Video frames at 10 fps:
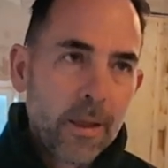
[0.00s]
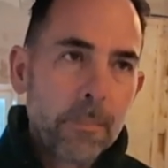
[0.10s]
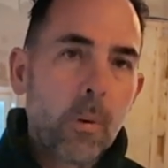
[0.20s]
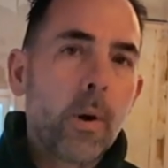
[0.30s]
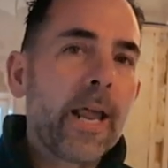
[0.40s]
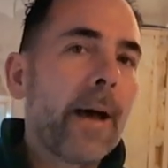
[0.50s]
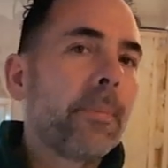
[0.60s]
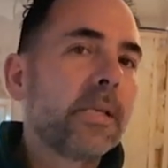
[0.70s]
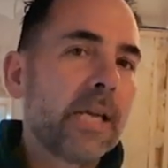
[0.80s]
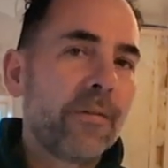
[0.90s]
But what
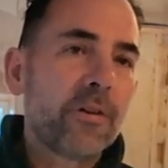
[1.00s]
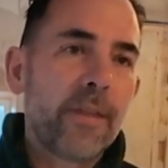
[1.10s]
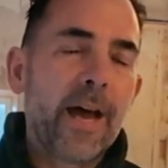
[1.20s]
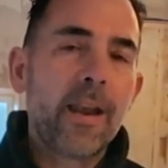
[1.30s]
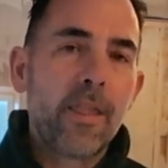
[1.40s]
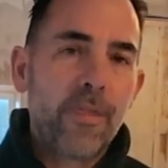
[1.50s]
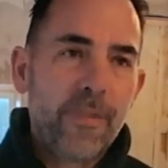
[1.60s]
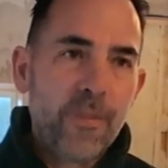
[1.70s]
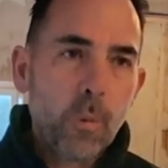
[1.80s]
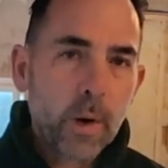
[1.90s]
happens after that?
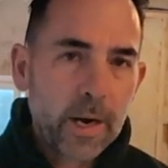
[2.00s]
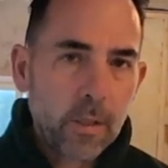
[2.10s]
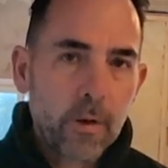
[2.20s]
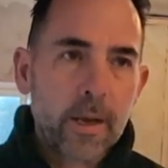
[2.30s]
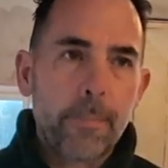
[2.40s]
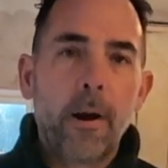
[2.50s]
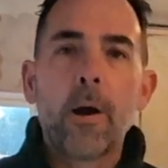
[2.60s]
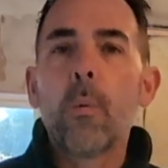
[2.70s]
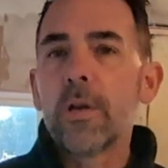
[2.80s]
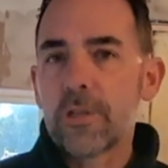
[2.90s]
We're going to look at
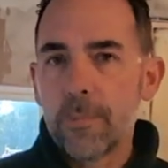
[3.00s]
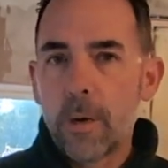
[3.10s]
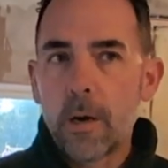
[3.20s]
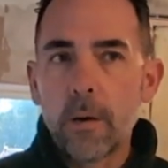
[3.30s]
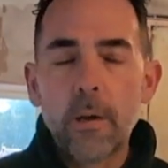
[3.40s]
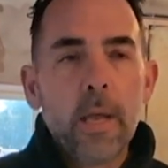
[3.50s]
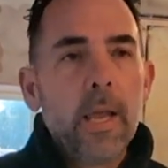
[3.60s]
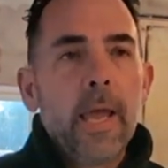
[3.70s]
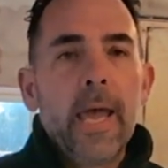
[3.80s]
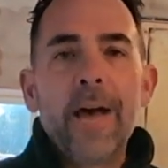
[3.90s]
part 1 tomorrow.
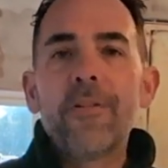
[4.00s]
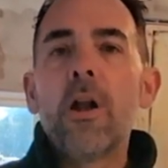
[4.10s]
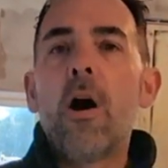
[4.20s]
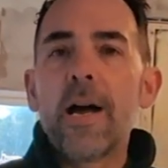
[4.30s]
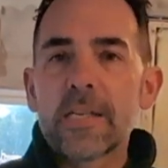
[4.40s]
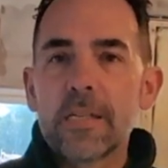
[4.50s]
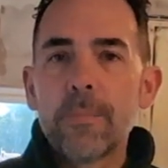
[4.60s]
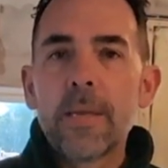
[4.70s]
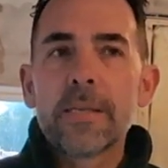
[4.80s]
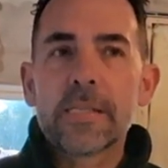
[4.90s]
Have an
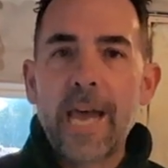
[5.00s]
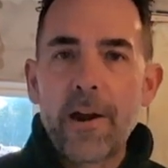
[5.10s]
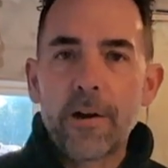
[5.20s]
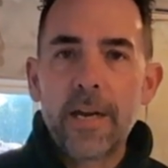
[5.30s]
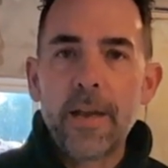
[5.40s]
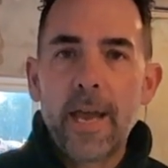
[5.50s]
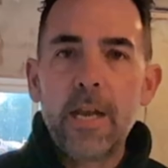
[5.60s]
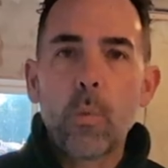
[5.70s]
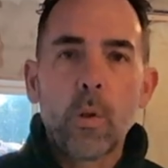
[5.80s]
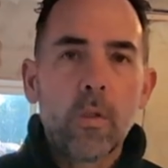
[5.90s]
awesome Saturday night.
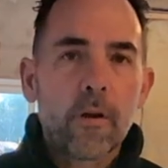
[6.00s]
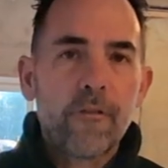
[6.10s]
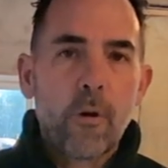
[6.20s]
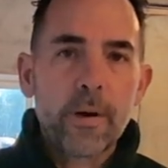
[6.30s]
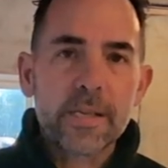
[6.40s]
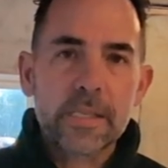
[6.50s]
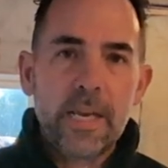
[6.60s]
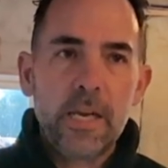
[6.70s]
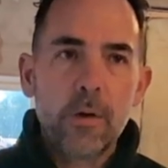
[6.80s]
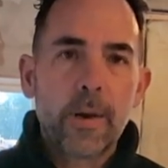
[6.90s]
We'll look forward to
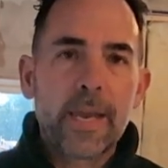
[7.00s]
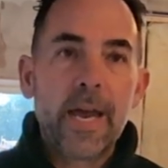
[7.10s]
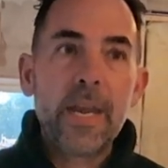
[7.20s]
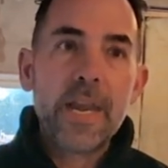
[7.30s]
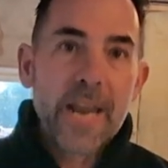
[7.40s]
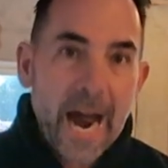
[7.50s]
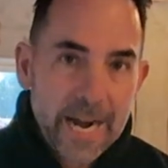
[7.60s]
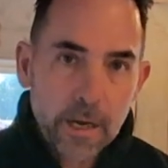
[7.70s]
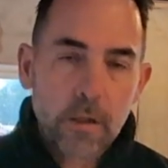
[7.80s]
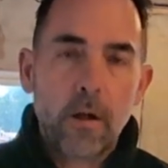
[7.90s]
seeing you again,
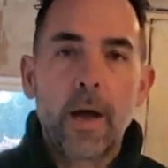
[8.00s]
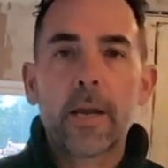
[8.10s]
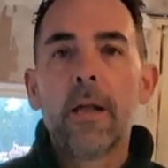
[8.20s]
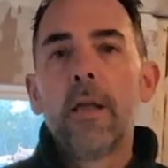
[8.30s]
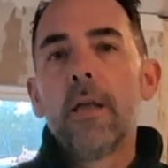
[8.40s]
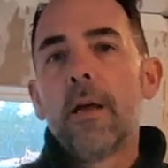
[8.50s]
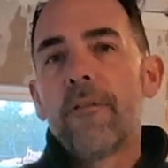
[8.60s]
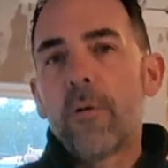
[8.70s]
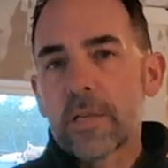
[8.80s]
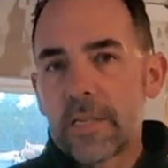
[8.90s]
9 o'clock
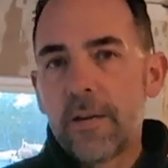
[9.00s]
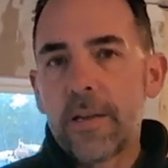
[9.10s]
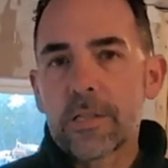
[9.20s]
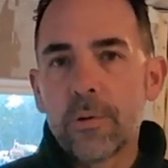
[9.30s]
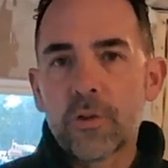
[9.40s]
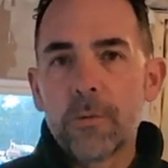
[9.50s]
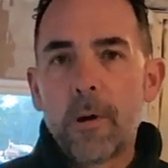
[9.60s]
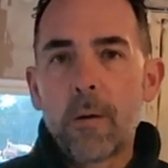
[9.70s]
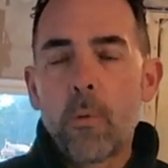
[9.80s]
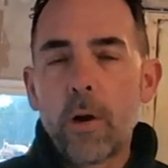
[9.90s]
for Sunday school
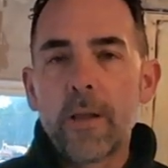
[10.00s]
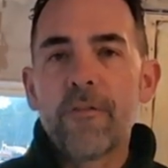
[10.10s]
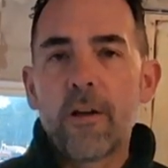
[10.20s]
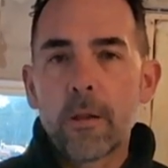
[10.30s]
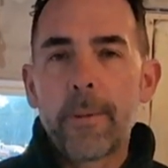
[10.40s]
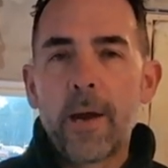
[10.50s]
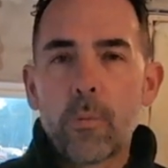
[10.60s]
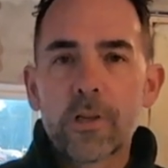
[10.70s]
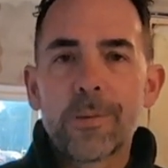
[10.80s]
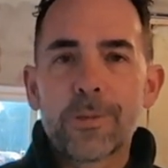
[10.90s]
tomorrow morning, followed by our
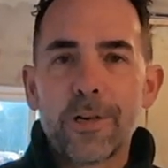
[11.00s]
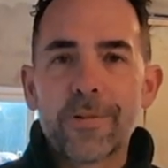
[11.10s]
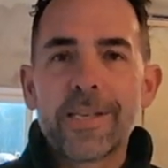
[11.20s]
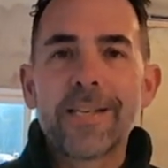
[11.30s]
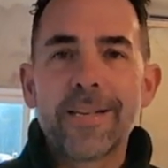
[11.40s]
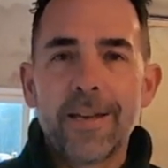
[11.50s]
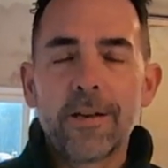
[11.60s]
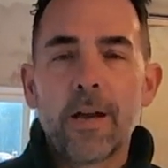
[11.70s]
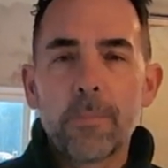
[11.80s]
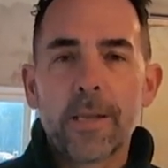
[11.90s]
worship service at 10.
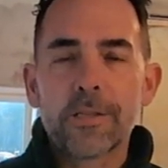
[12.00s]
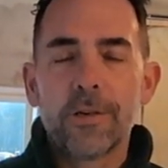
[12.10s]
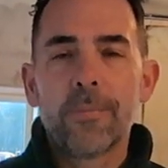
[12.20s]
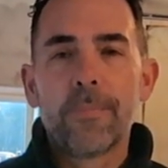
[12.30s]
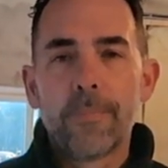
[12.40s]
God bless you.